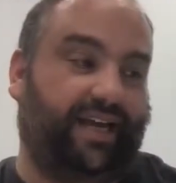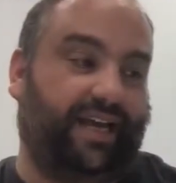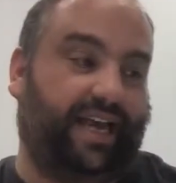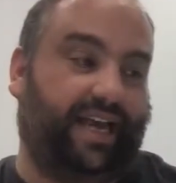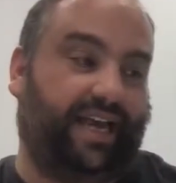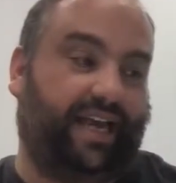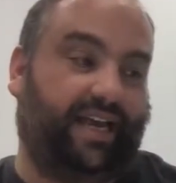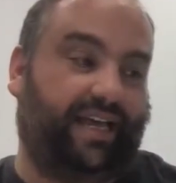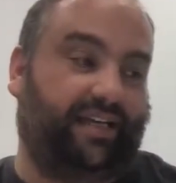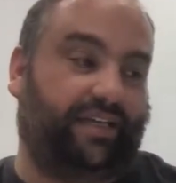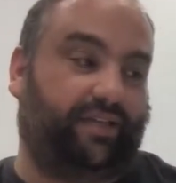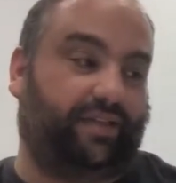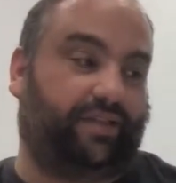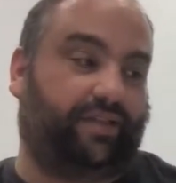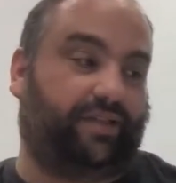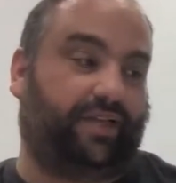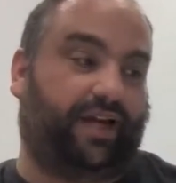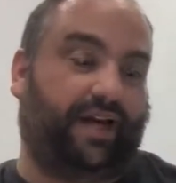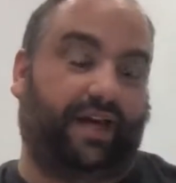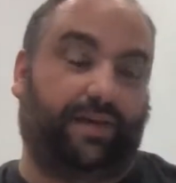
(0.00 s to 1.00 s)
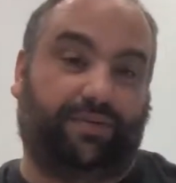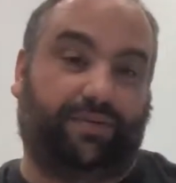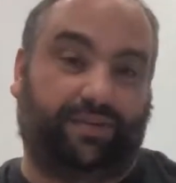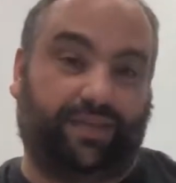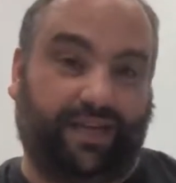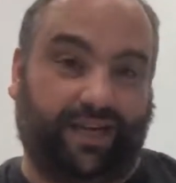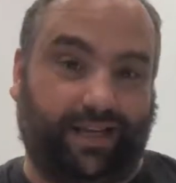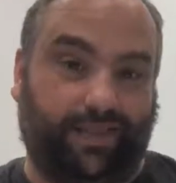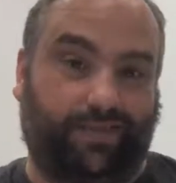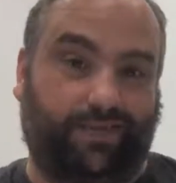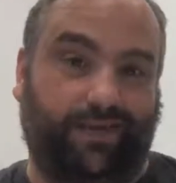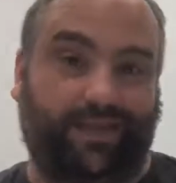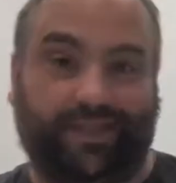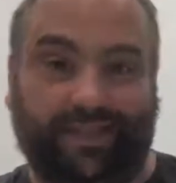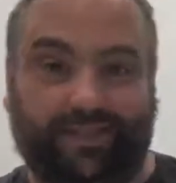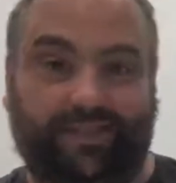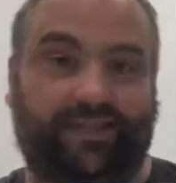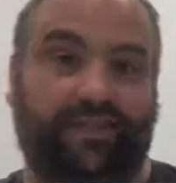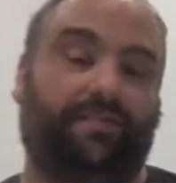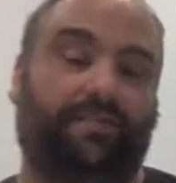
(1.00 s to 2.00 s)
And I put that in
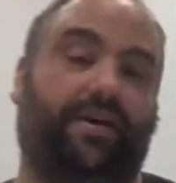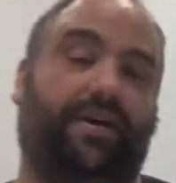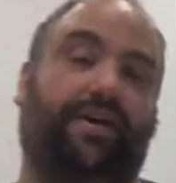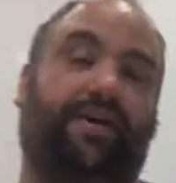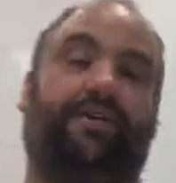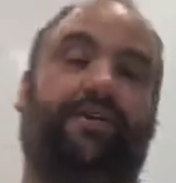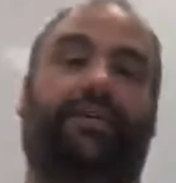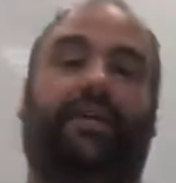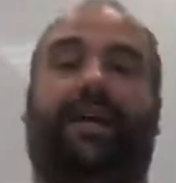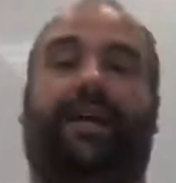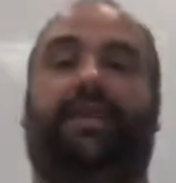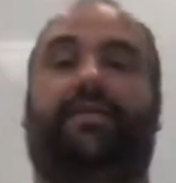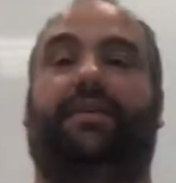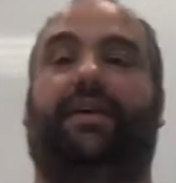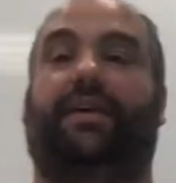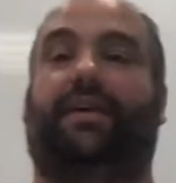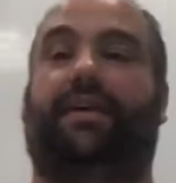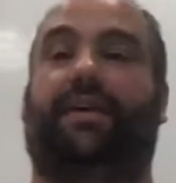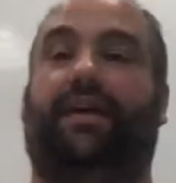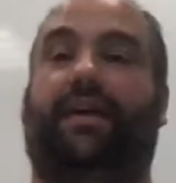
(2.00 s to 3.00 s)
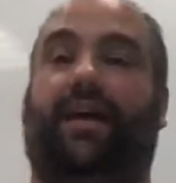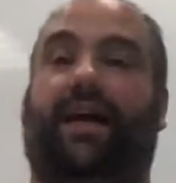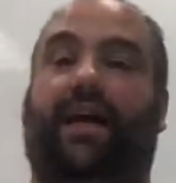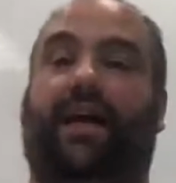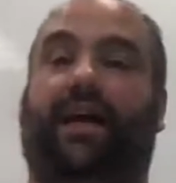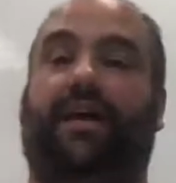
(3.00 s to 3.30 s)
360 mode, and then